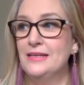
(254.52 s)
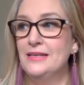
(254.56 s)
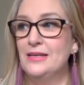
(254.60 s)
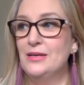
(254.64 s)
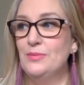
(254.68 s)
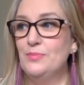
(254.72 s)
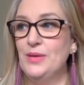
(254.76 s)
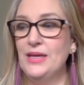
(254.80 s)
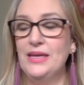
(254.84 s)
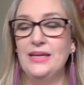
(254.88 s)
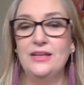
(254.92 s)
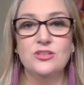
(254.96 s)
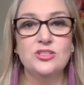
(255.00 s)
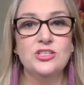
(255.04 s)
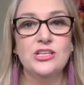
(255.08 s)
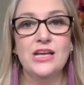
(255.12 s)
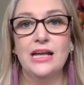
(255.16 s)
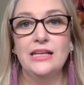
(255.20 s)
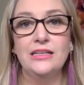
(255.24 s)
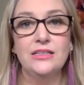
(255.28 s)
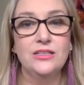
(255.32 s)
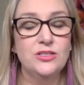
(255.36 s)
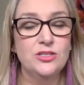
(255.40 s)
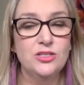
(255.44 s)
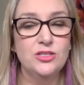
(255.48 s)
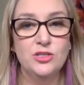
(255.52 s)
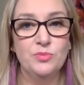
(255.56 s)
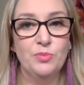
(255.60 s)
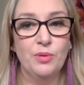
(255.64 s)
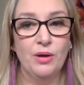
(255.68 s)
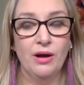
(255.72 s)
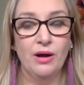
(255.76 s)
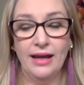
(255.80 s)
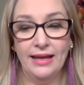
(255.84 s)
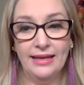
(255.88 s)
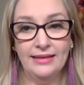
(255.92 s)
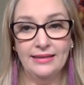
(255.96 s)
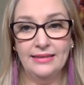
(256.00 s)
being challenged
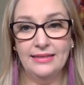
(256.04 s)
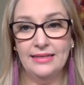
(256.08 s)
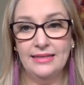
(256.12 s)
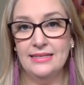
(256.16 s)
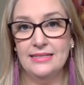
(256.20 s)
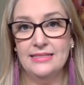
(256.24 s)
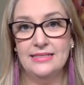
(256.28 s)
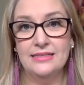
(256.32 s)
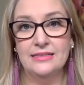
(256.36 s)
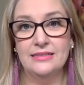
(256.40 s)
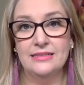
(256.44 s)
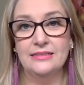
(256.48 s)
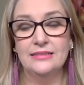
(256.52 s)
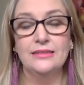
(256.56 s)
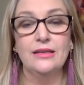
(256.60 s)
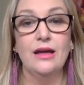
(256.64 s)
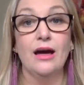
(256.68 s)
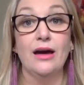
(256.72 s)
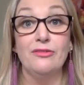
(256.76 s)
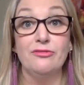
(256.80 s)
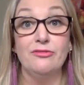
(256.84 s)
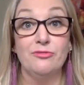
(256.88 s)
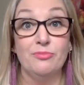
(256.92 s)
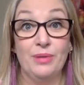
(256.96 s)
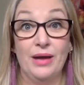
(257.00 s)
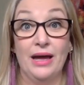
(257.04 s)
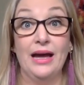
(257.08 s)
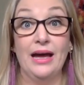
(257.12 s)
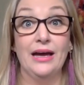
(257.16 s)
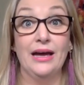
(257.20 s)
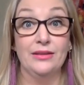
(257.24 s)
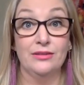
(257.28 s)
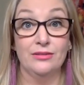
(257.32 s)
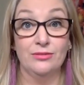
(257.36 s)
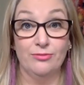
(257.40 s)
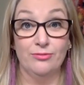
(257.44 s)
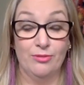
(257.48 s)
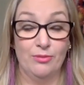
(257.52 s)
by it is a life
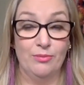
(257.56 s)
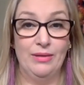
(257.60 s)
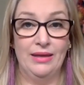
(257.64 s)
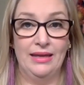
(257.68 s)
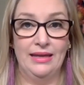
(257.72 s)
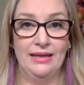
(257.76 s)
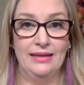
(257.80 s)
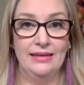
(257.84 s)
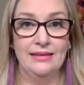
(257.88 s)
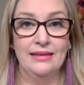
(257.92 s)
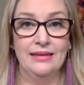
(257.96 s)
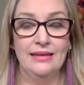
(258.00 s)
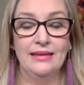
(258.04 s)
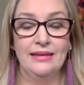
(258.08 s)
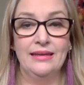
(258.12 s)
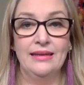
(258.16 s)
path for me.